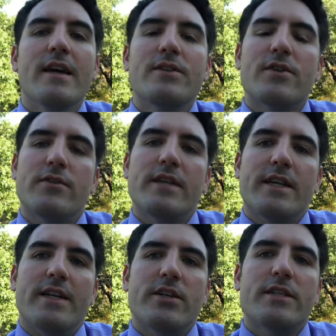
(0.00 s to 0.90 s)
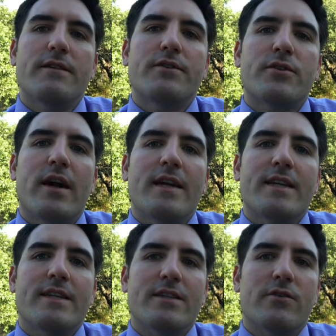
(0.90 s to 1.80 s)
So the digestive tract
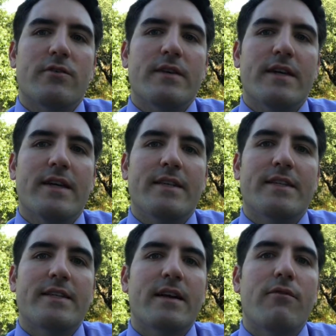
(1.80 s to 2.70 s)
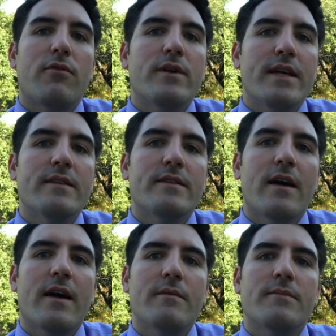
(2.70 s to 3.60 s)
has to create several
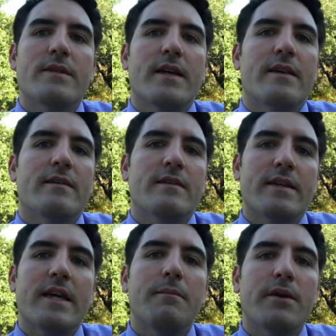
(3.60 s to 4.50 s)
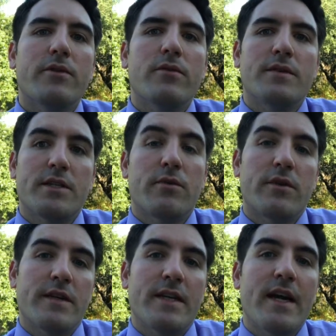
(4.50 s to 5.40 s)
enzymes and chemicals in
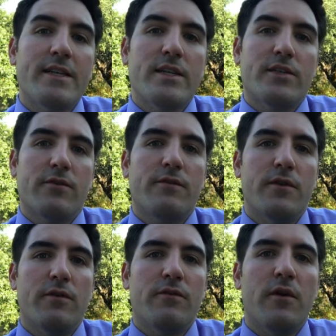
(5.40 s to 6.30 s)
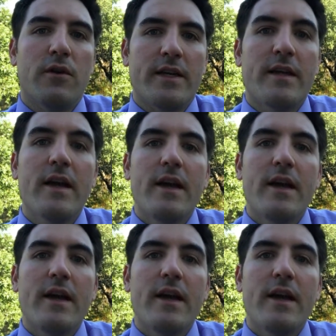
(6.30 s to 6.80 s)
order to digest your food fully.